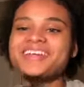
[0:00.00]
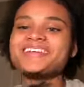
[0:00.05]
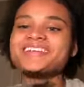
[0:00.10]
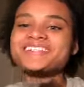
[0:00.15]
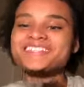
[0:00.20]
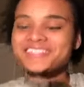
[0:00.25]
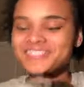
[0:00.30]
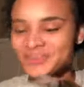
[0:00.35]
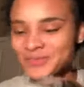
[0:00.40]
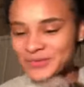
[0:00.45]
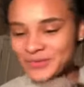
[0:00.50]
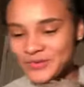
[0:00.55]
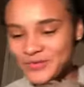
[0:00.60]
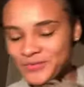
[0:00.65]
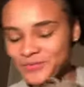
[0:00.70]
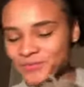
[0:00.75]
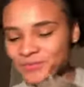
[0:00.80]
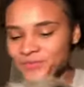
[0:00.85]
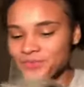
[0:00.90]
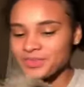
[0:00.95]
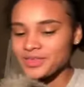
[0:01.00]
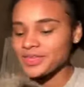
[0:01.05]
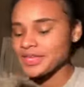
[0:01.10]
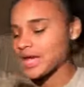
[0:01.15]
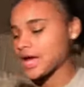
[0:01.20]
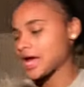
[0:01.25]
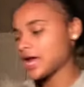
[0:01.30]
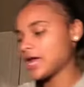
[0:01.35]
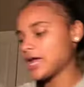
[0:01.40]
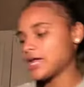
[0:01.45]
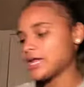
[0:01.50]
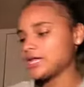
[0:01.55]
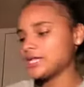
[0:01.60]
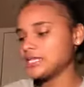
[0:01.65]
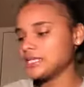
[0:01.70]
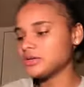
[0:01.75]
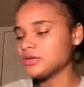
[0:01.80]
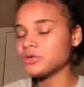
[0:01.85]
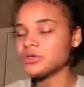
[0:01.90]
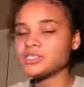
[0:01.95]
So I
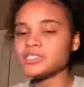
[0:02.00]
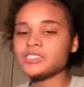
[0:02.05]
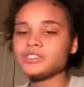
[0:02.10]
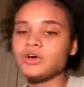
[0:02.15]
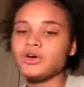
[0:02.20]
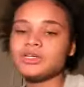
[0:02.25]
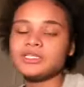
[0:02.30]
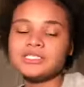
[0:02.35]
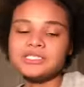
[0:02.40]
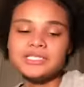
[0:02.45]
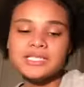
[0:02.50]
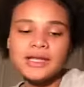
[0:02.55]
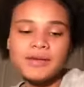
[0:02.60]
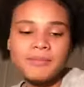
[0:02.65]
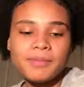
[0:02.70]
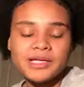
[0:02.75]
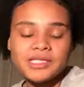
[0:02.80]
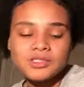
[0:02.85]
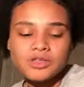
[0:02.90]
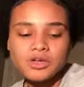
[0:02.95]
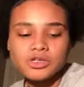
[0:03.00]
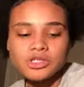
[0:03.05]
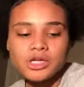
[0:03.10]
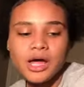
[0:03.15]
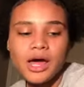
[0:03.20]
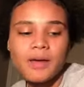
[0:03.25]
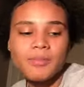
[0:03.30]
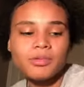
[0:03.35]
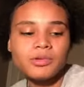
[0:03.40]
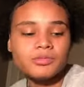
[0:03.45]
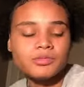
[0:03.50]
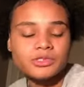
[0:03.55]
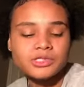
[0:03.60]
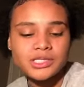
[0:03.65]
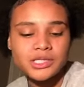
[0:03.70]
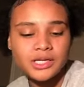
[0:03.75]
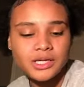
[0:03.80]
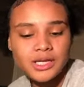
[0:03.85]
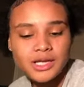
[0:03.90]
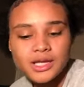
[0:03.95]
noticed y'all see that my songs are Apple
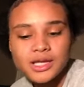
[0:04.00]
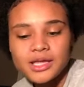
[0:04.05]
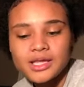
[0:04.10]
Music.